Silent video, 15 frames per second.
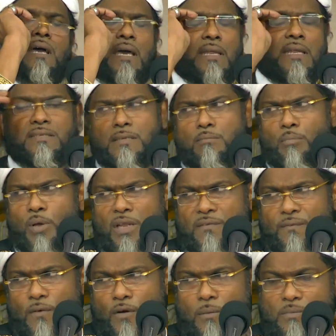And it's in
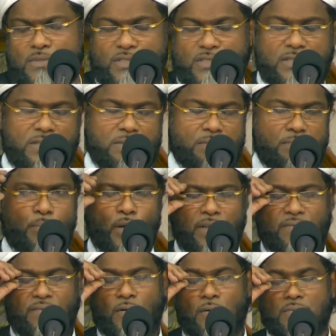bullet forms,
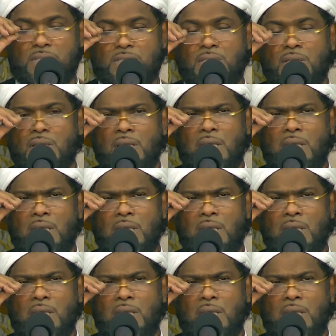point forms.